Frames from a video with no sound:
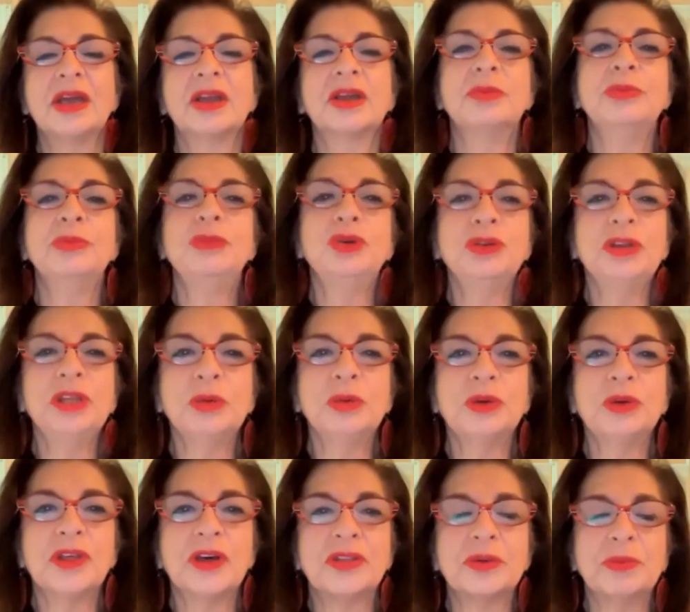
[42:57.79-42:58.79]
communing
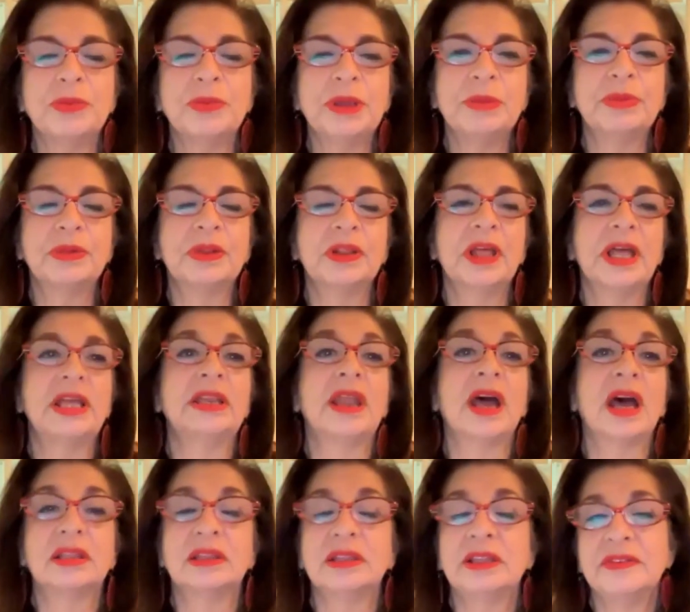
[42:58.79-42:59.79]
with other people, and
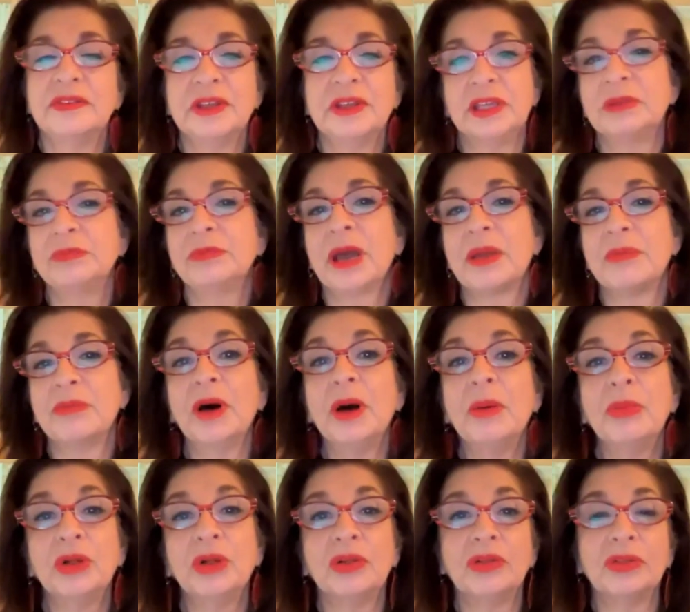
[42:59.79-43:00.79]
not living in my
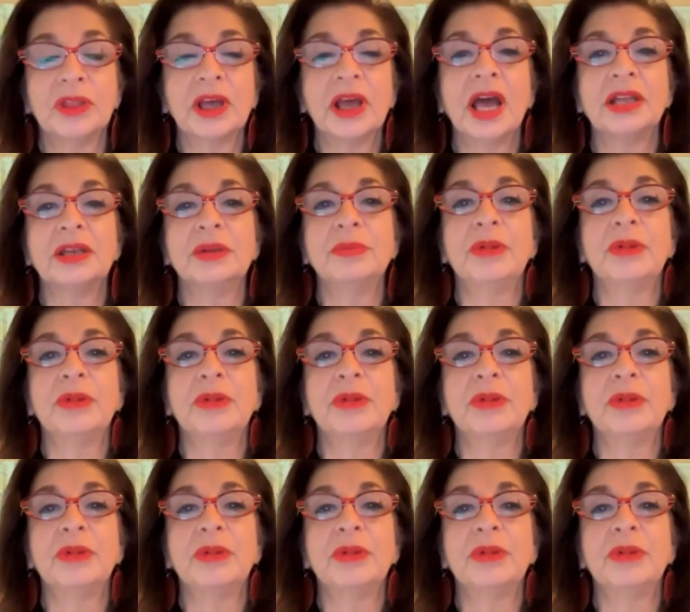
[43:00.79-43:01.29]
bubble, the kind